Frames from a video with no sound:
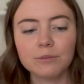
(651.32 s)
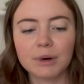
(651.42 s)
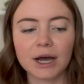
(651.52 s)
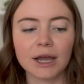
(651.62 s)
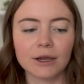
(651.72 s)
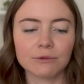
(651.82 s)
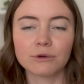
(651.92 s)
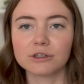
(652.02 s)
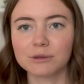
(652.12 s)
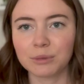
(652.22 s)
by
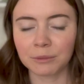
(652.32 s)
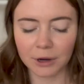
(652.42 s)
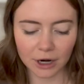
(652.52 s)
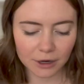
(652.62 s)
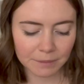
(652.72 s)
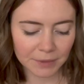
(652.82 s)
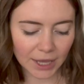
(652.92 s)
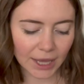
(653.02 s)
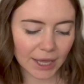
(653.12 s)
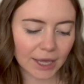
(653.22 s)
Rosa Pomar,
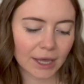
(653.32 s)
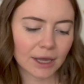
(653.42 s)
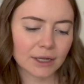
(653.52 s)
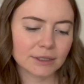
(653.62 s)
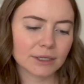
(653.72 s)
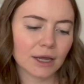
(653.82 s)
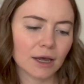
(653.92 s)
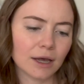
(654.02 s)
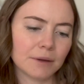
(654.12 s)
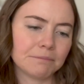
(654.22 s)
And
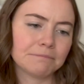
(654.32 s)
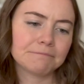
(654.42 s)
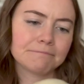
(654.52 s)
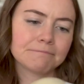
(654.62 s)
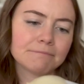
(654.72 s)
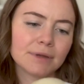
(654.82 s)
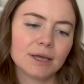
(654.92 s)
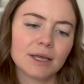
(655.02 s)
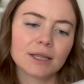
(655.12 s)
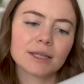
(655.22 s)
um,
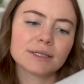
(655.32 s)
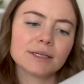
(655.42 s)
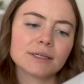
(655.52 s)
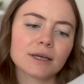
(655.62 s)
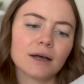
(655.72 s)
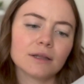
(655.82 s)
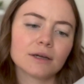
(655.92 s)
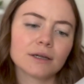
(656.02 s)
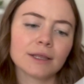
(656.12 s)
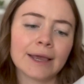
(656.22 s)
this is
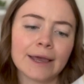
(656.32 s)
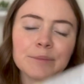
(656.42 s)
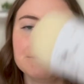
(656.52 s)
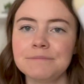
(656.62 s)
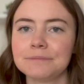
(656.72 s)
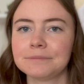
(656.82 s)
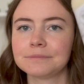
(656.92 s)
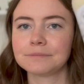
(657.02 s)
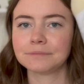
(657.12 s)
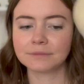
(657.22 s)
color Lamb.
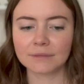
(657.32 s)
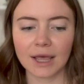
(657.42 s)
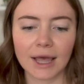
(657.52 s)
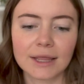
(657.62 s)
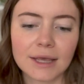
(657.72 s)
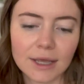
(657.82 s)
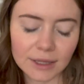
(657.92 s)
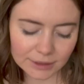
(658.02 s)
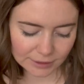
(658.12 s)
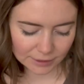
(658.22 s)
And then
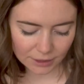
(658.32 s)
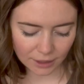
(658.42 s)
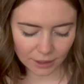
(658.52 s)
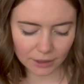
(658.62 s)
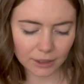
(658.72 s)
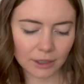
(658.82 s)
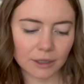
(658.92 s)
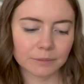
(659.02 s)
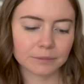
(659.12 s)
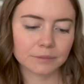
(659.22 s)
this is the
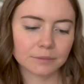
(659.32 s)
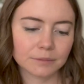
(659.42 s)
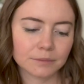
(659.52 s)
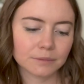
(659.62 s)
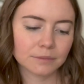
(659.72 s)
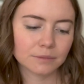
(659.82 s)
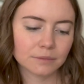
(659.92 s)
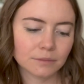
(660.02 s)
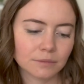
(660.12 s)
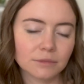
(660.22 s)
color
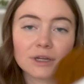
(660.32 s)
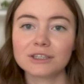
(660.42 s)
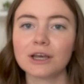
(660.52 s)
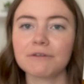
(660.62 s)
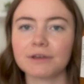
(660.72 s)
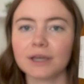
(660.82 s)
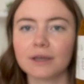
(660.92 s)
Taffy.